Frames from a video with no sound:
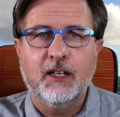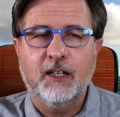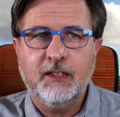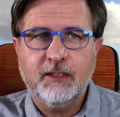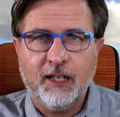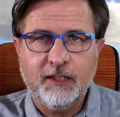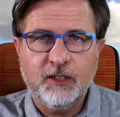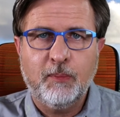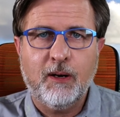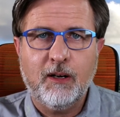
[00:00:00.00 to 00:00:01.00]
And that is
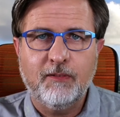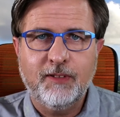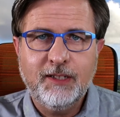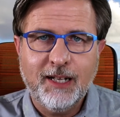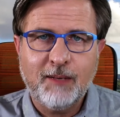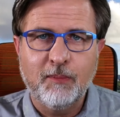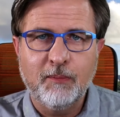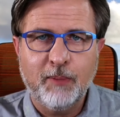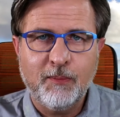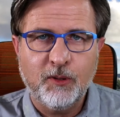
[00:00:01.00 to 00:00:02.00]
part of enabling
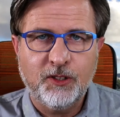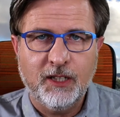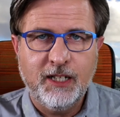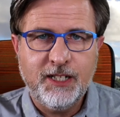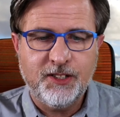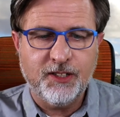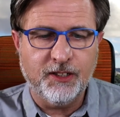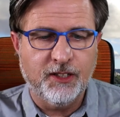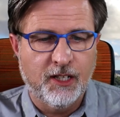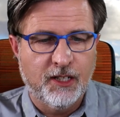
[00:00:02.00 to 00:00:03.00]
people to
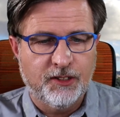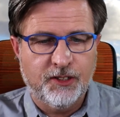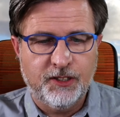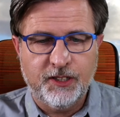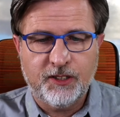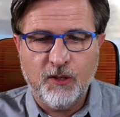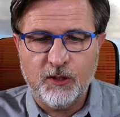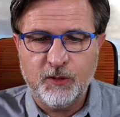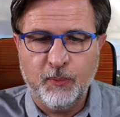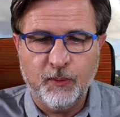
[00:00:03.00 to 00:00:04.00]
listen to this
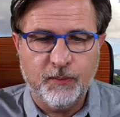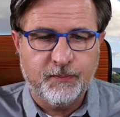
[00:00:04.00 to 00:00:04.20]
gospel.